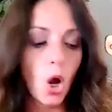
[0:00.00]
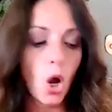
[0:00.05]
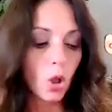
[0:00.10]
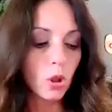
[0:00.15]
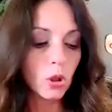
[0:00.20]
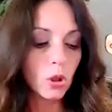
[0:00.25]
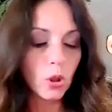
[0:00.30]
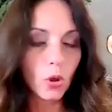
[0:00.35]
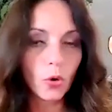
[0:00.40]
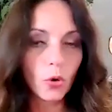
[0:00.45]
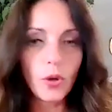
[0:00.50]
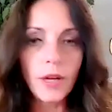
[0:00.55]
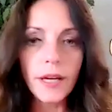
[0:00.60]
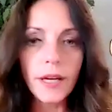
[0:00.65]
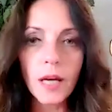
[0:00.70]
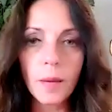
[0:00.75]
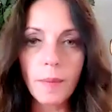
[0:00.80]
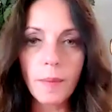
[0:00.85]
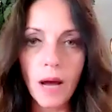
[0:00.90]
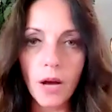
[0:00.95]

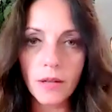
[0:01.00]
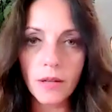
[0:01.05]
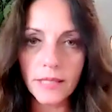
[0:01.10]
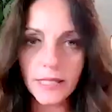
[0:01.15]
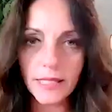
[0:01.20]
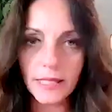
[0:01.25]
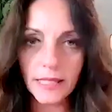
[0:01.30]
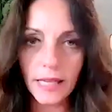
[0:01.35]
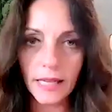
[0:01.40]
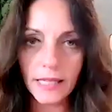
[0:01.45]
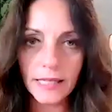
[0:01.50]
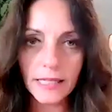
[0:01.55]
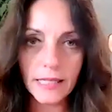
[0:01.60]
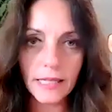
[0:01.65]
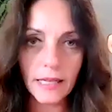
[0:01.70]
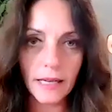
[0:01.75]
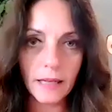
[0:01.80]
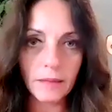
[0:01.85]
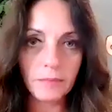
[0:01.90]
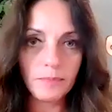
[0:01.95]
learning about
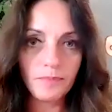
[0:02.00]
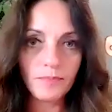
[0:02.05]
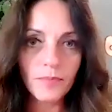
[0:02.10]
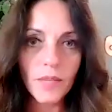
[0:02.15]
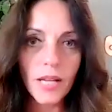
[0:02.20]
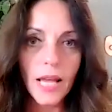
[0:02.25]
dyslexia,